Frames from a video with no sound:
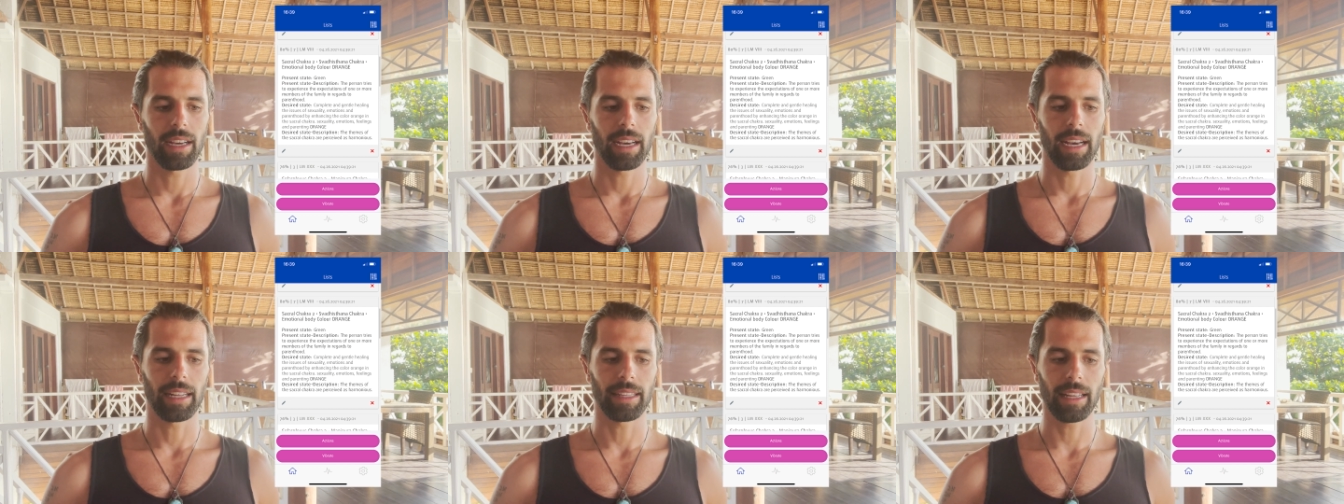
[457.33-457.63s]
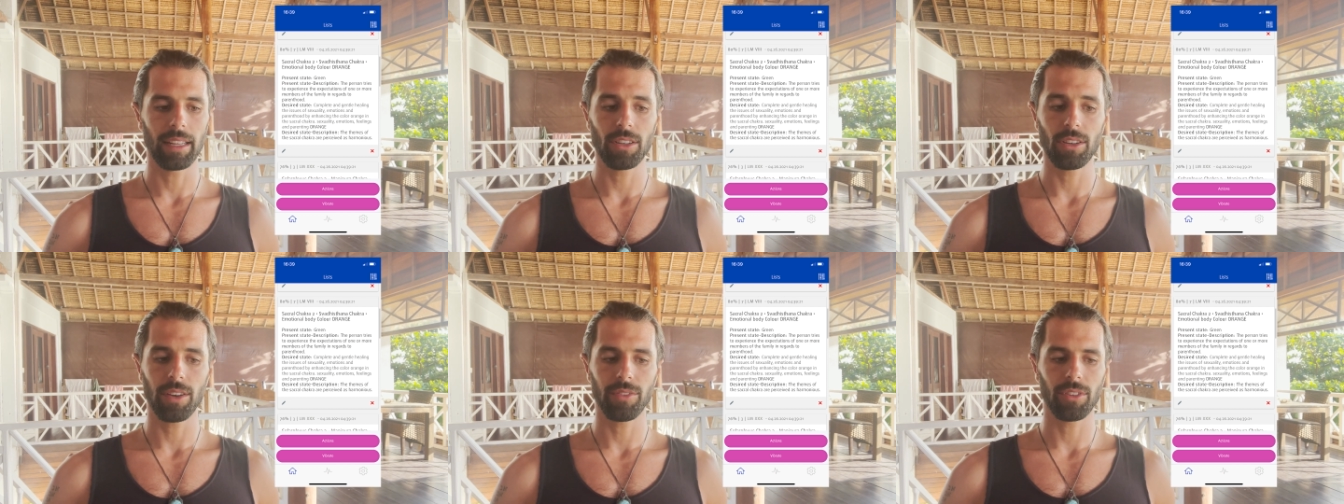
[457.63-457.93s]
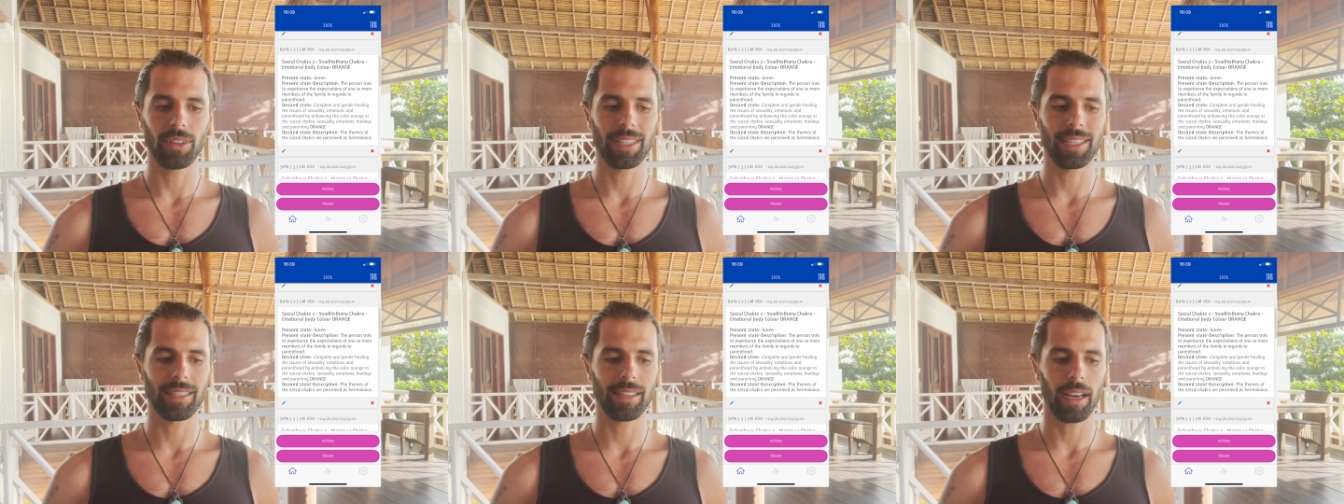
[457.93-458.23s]
And then you have
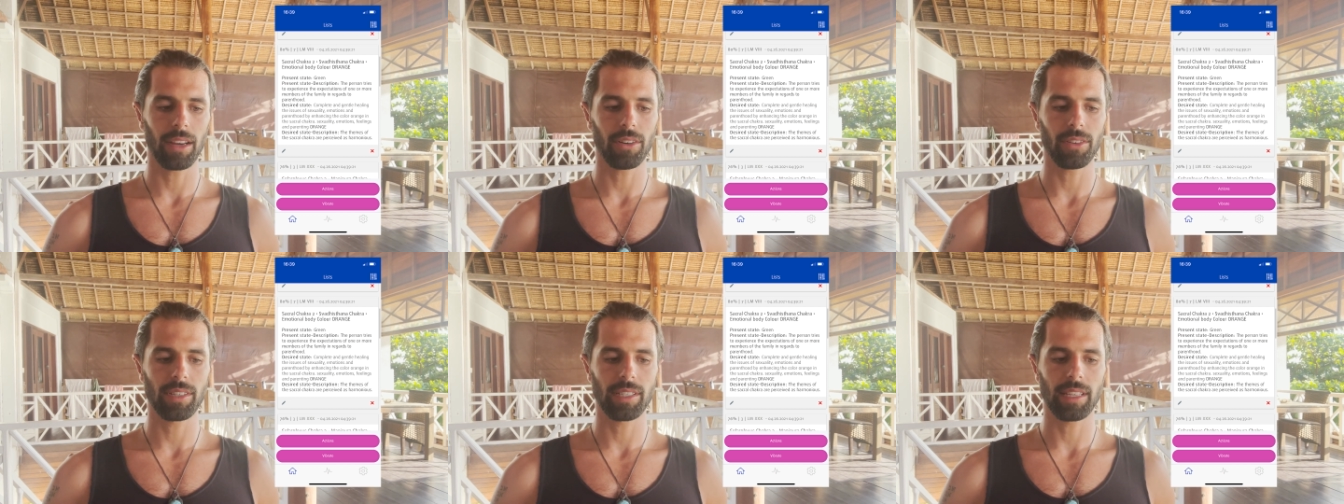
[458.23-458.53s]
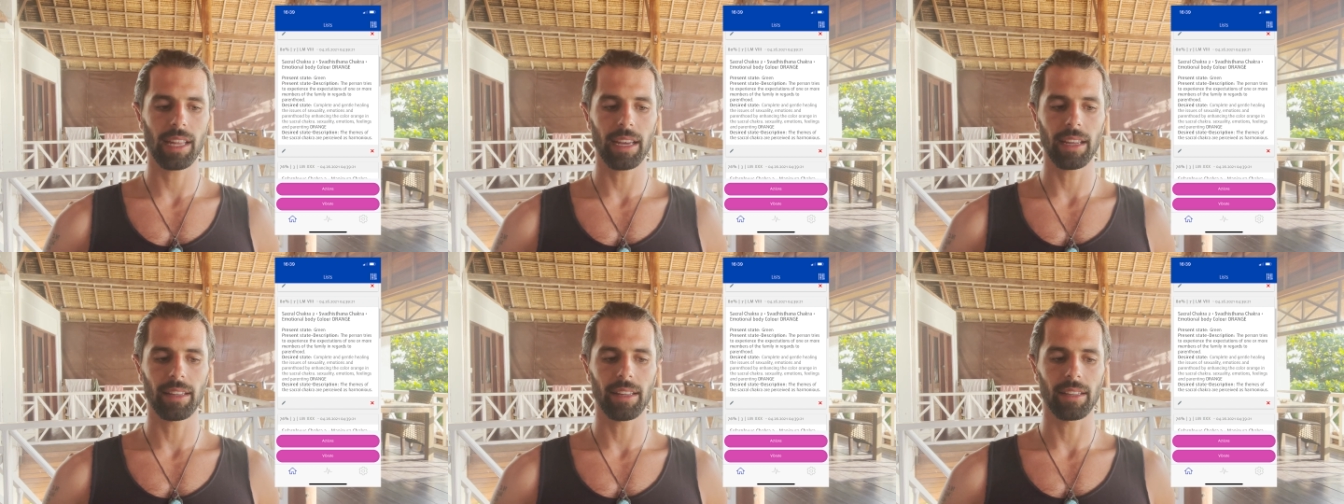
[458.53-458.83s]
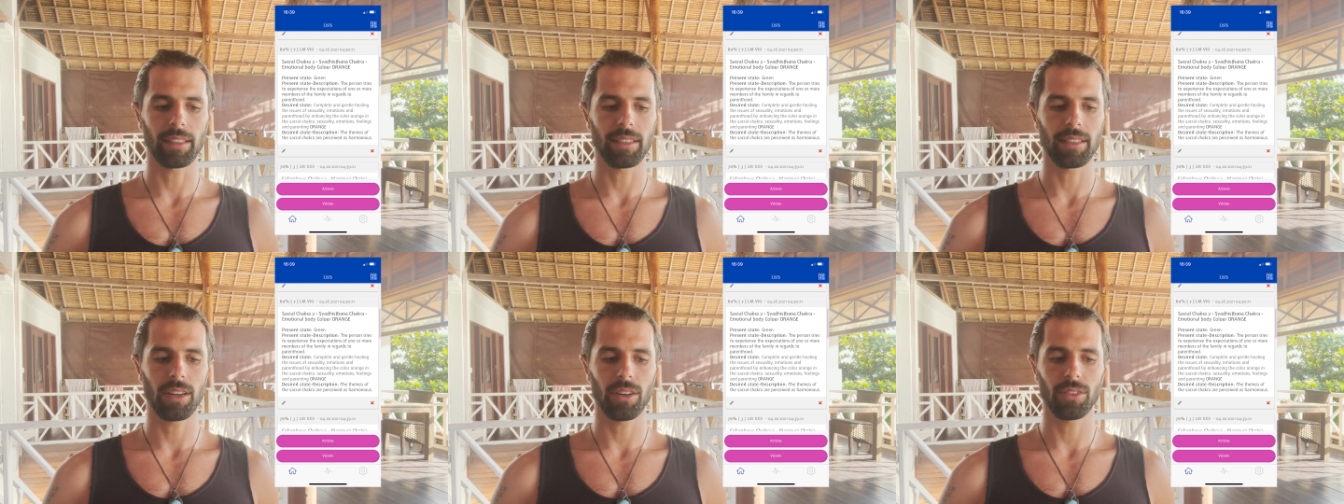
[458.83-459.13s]
the desired state
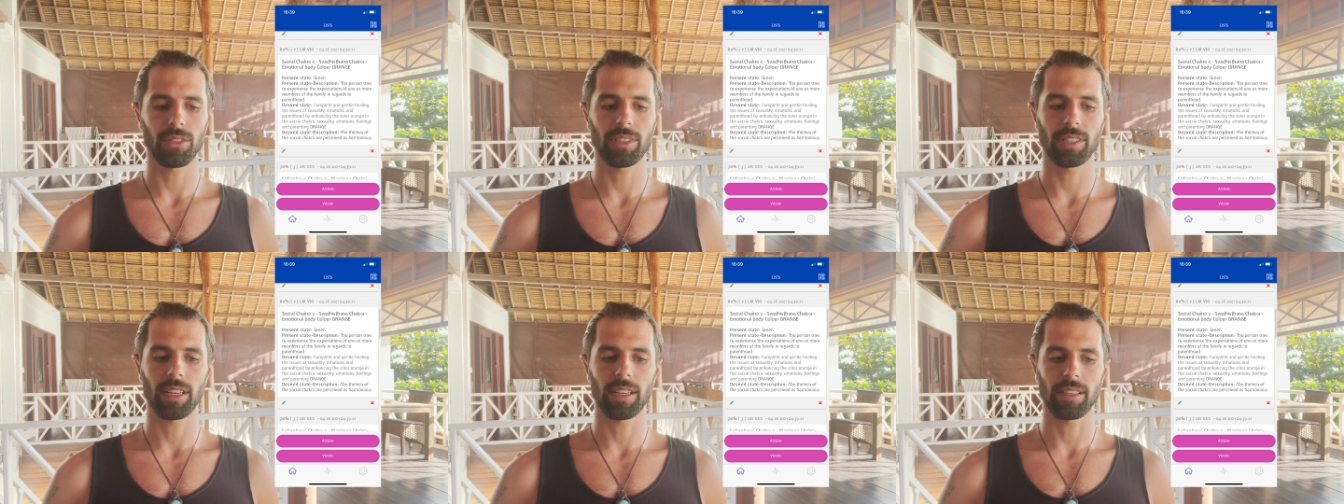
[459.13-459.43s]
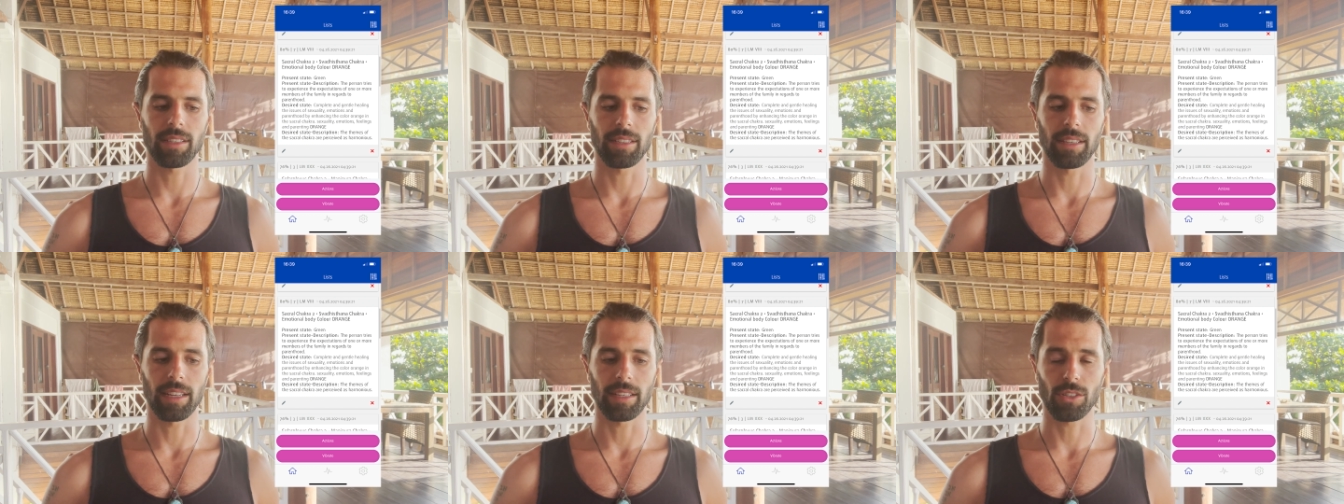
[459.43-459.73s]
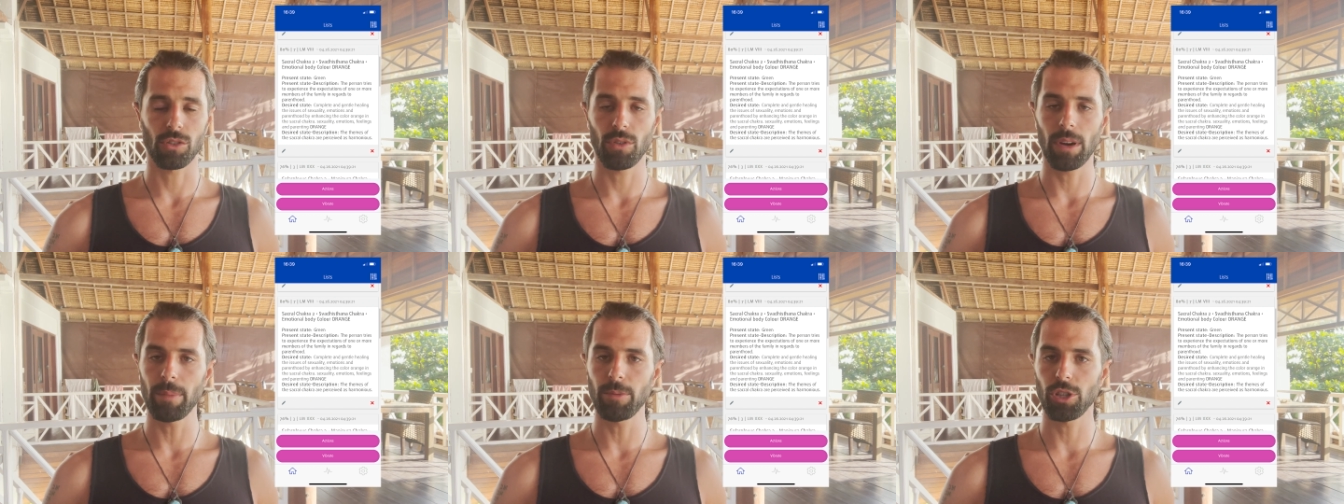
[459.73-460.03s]
and desired state
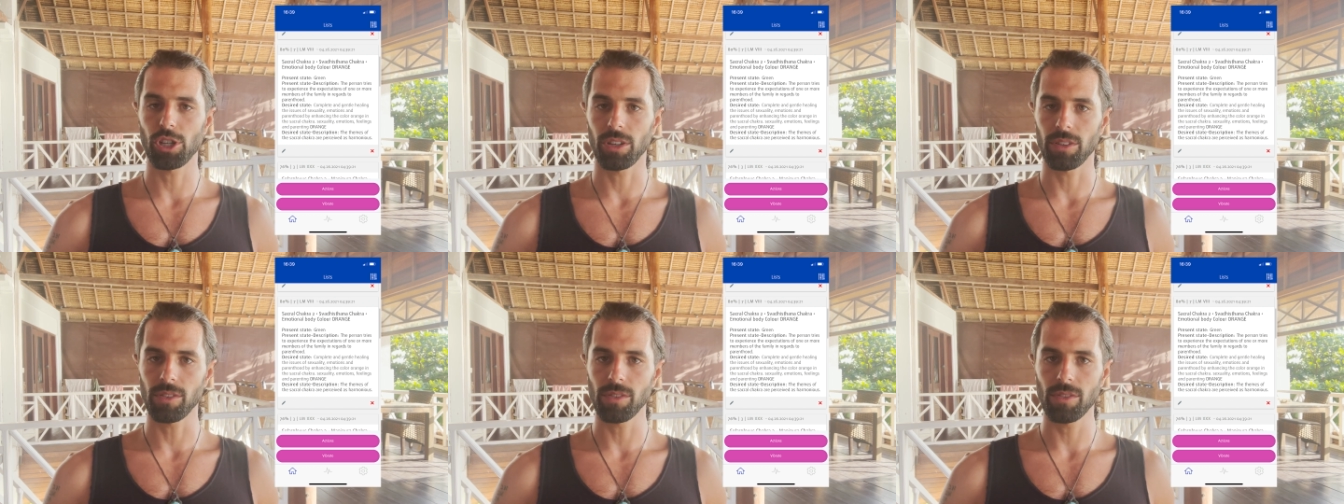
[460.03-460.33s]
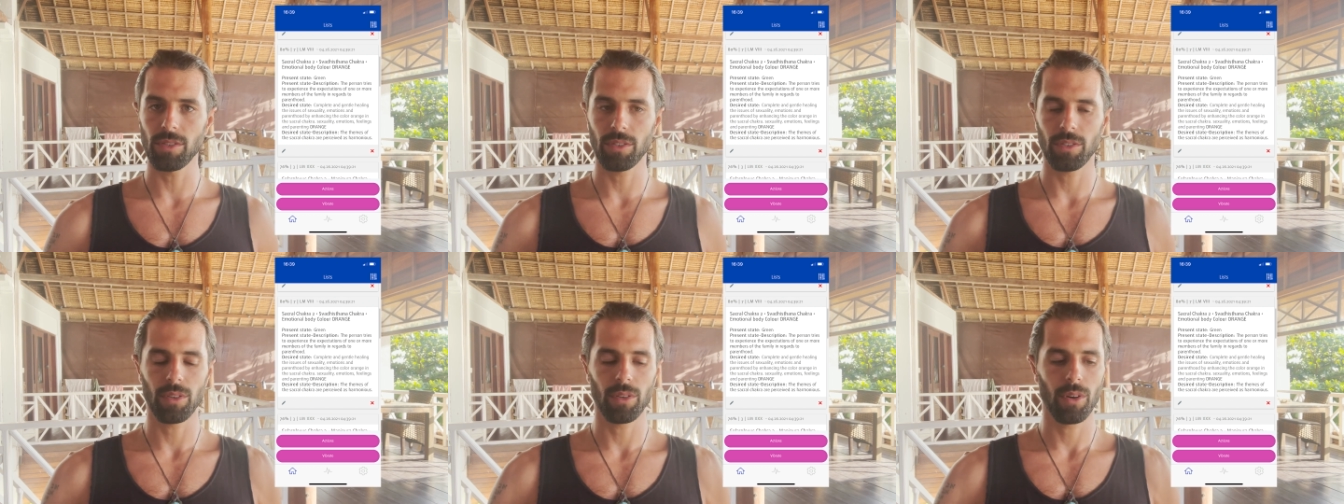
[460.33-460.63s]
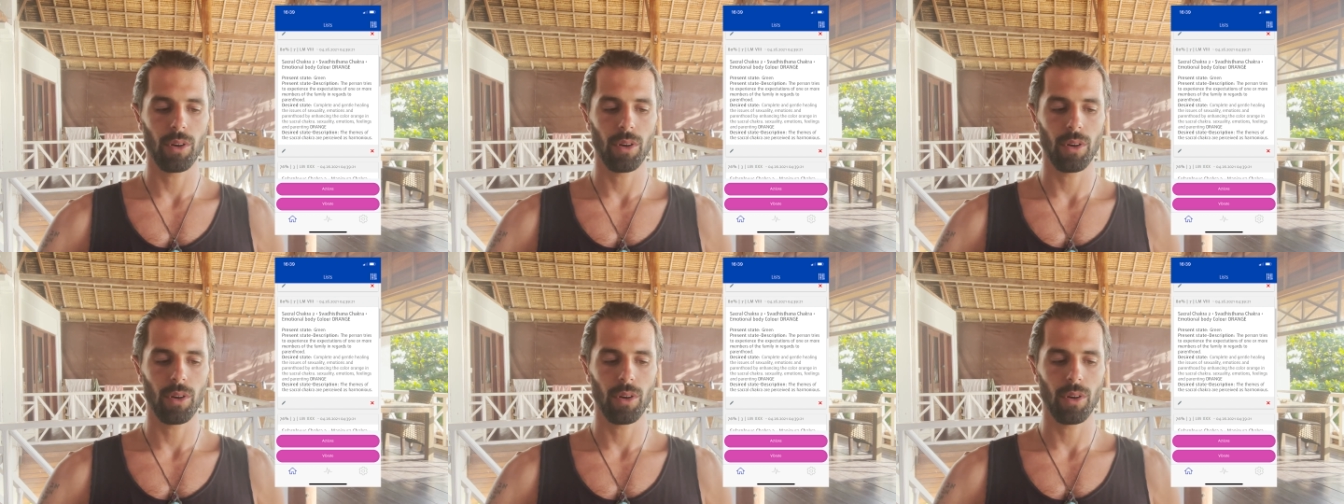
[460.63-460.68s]
descriptions,